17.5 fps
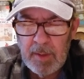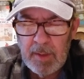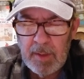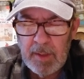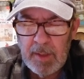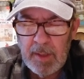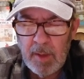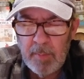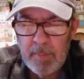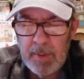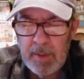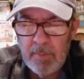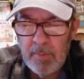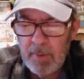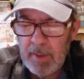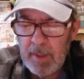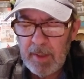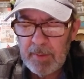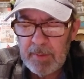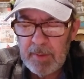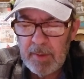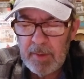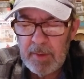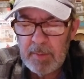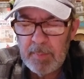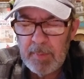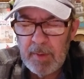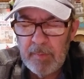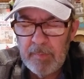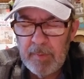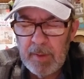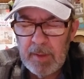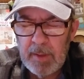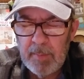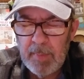and help anyone out there that's been
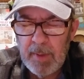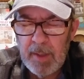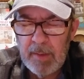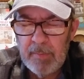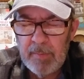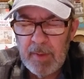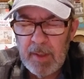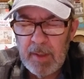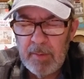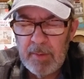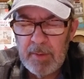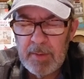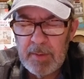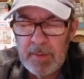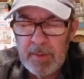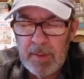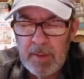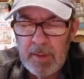affected by the virus.